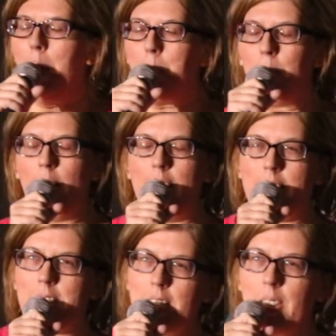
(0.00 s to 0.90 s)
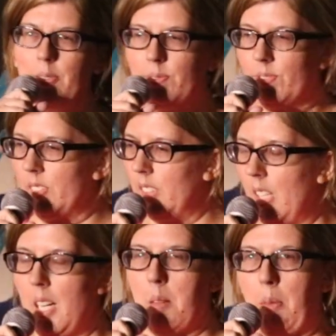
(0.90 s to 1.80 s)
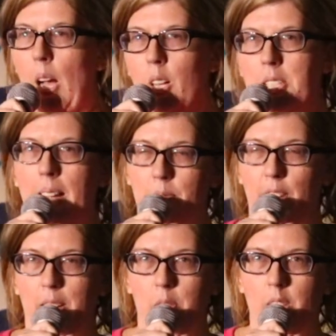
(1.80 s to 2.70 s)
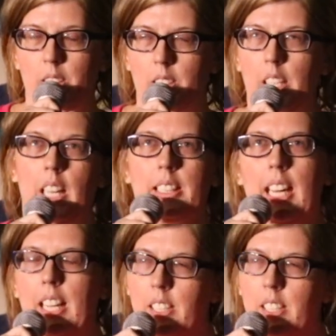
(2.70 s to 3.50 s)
Plus, my all-time favorite, can't